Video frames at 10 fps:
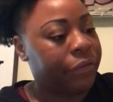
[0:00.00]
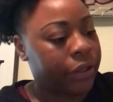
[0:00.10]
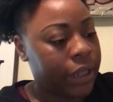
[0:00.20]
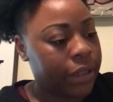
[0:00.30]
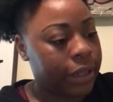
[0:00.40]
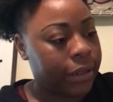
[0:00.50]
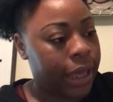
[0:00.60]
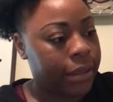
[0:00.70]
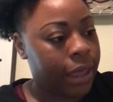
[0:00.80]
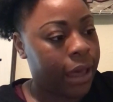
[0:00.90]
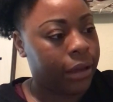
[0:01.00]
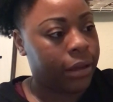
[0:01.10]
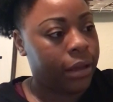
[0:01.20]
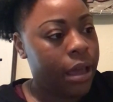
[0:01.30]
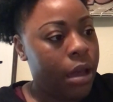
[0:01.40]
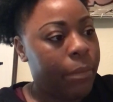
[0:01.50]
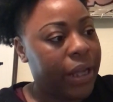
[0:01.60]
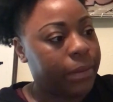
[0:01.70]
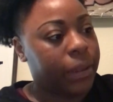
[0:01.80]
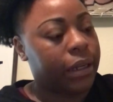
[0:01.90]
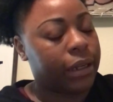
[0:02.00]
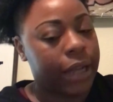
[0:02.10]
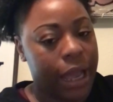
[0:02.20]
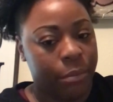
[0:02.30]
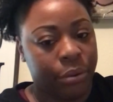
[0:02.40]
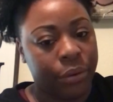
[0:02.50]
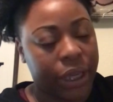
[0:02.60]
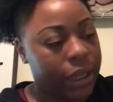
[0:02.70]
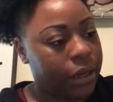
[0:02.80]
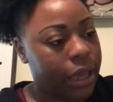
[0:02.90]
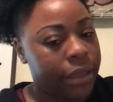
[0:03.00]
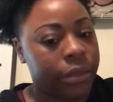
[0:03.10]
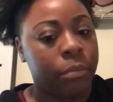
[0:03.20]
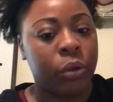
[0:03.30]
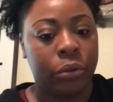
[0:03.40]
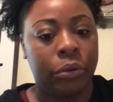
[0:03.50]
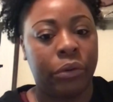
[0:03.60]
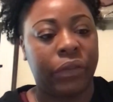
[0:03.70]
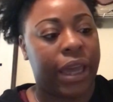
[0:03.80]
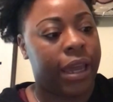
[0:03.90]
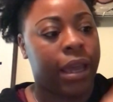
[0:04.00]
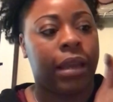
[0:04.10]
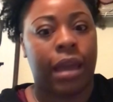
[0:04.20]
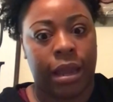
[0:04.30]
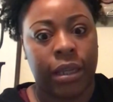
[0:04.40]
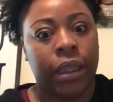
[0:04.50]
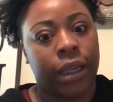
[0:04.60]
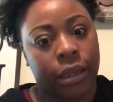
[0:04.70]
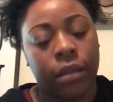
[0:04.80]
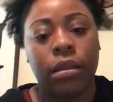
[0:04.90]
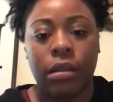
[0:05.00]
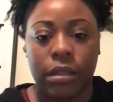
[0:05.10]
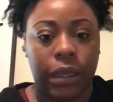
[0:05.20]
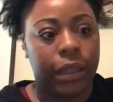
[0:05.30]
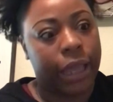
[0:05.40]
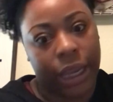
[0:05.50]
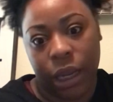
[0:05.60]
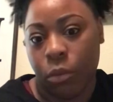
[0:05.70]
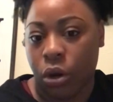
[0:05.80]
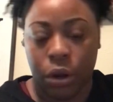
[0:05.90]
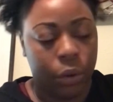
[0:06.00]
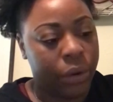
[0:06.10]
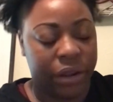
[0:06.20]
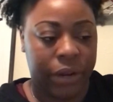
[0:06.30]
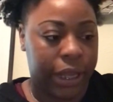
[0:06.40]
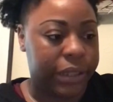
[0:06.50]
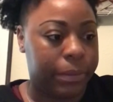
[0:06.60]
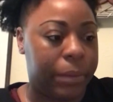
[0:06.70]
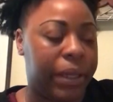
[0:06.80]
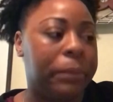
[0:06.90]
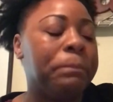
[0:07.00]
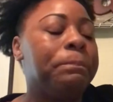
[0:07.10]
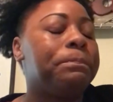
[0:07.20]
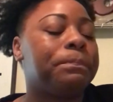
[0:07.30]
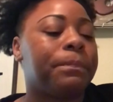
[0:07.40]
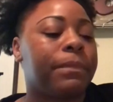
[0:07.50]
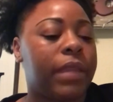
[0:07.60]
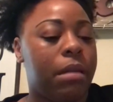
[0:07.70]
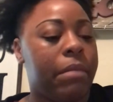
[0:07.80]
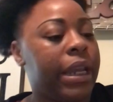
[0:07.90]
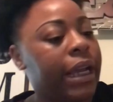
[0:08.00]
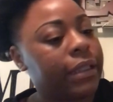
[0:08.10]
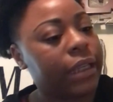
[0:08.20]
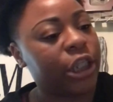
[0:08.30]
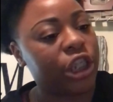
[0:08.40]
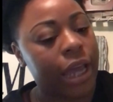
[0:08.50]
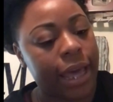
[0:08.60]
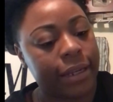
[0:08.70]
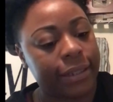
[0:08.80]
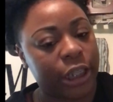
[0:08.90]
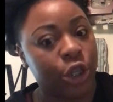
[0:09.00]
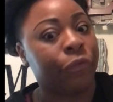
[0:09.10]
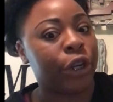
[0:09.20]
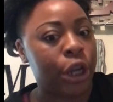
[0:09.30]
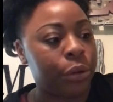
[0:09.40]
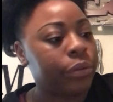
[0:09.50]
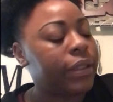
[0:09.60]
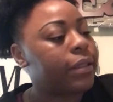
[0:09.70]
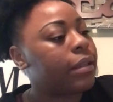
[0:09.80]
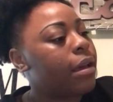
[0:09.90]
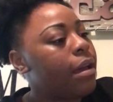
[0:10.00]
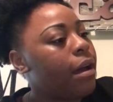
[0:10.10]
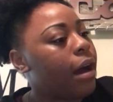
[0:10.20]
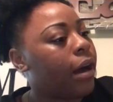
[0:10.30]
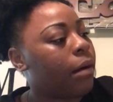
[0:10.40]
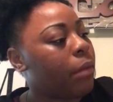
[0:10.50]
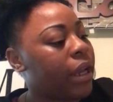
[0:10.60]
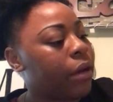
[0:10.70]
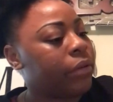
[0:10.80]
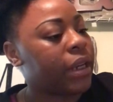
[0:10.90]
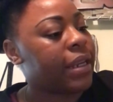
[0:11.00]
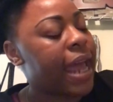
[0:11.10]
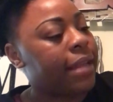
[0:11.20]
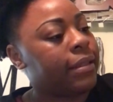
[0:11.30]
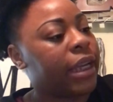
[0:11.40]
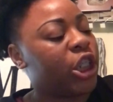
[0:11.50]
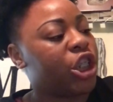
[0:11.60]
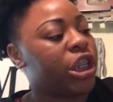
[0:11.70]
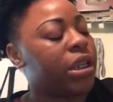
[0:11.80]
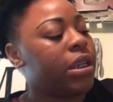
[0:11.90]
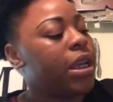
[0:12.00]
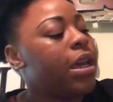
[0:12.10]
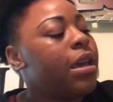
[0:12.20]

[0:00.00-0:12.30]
different things like that possibly could have gotten broken in the move and I needed to claim or whatever the case may be. My next section, I had a section for notes. That section